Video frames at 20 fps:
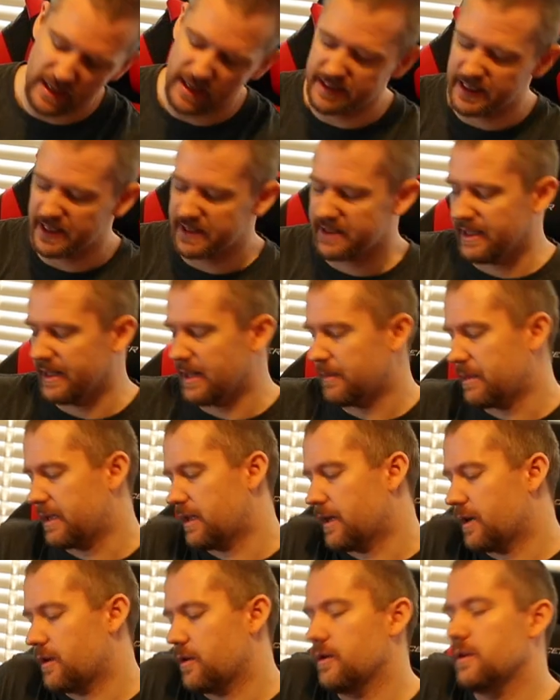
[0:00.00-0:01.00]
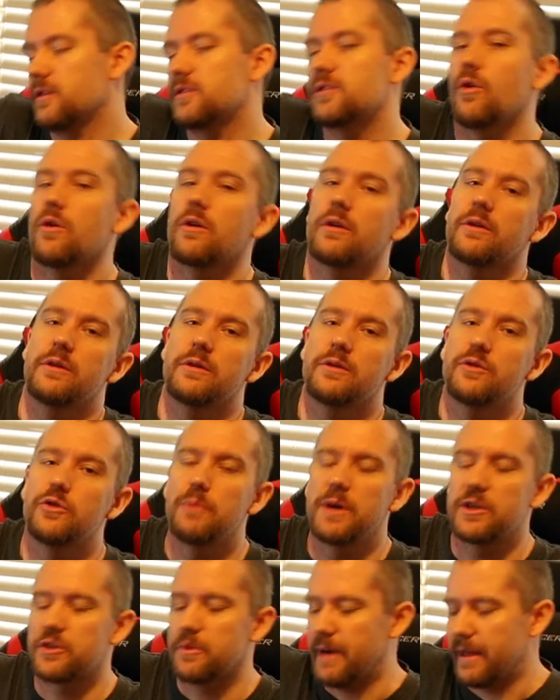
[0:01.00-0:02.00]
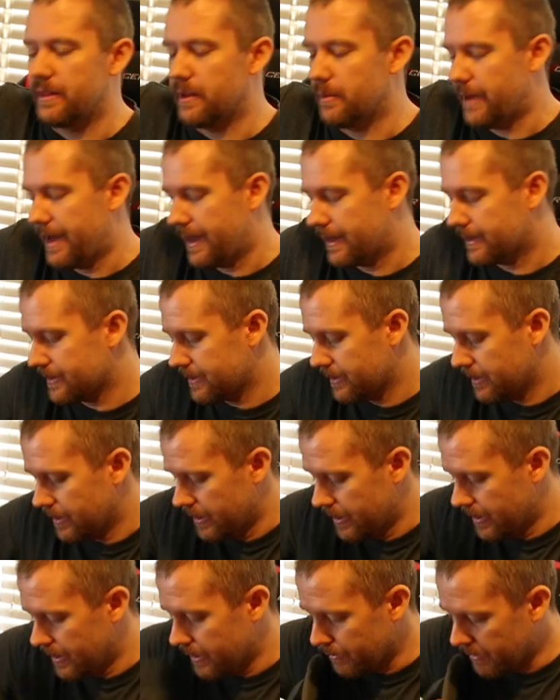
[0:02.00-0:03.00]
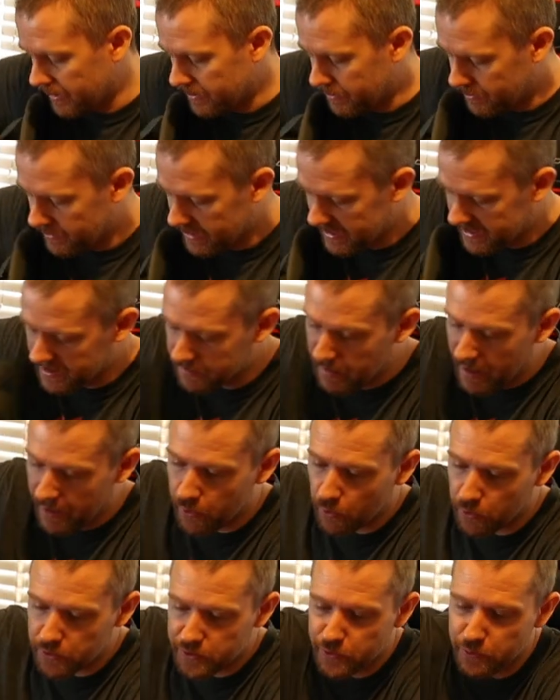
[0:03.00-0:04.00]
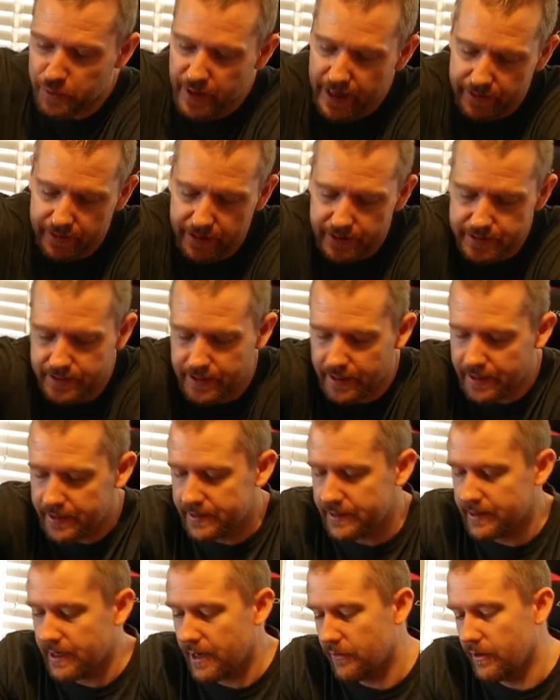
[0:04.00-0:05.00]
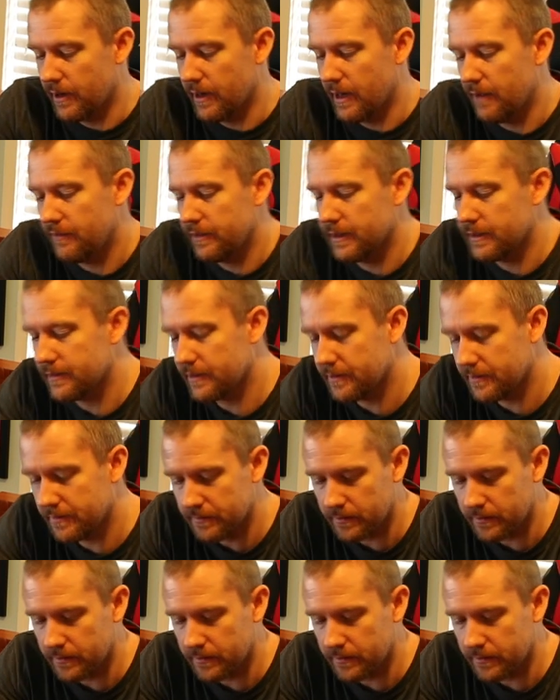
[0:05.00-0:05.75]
As I said, I'm not gonna talk too much about the bags, but this is my go-to bag these days. I really love it.